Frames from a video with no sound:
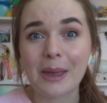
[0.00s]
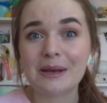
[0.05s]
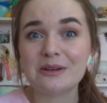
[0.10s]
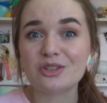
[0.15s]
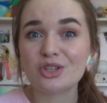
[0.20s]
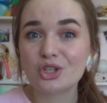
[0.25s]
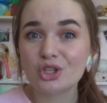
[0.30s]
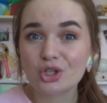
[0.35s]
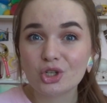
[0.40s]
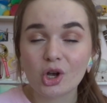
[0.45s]

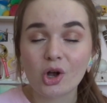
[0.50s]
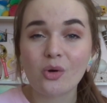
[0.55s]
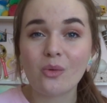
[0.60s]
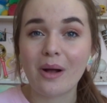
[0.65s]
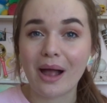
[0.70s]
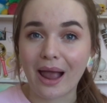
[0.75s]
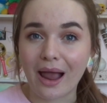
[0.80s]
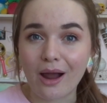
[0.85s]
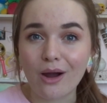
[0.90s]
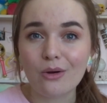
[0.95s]
and
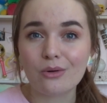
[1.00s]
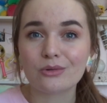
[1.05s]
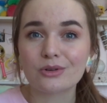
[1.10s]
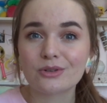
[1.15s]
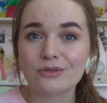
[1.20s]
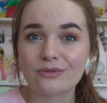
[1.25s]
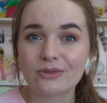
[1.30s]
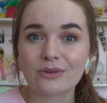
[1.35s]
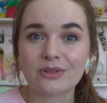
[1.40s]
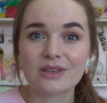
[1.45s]
show out
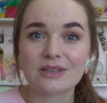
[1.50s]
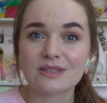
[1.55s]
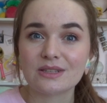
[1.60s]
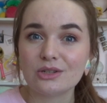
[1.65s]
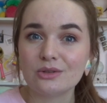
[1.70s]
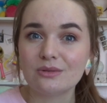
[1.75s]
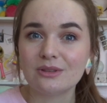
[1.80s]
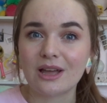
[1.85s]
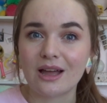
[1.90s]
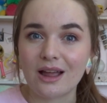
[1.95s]
for this
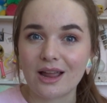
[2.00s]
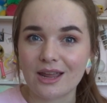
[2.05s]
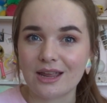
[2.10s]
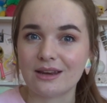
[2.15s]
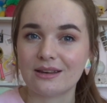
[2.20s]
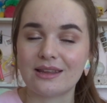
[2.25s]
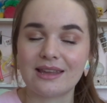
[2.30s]
new line.